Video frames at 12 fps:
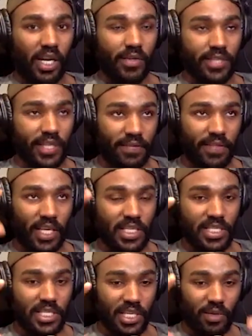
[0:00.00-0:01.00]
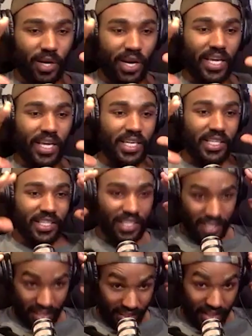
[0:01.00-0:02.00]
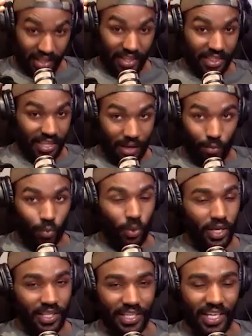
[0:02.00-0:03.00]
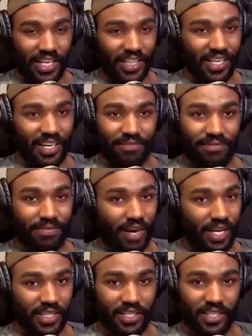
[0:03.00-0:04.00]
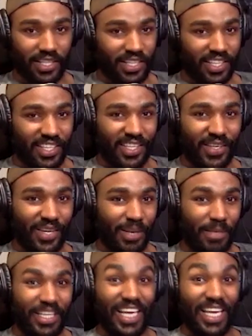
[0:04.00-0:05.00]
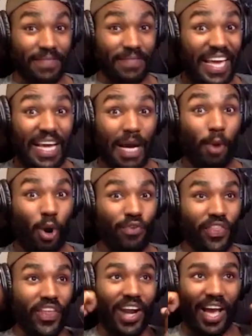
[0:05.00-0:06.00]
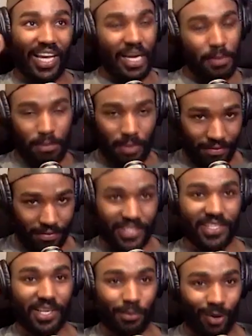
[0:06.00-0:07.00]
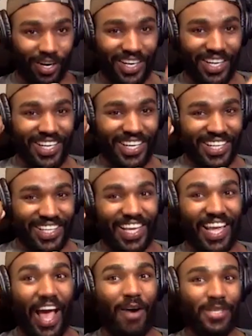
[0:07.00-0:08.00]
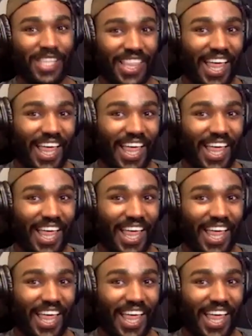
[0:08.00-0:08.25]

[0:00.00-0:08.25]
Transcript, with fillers: I was like, if they see what I eat, they're gonna think I'm weird. They're gonna think I'm fucked. You know what yeah. I mean? Like if they come over, they're not gonna be my friends anymore. Like I was yeah.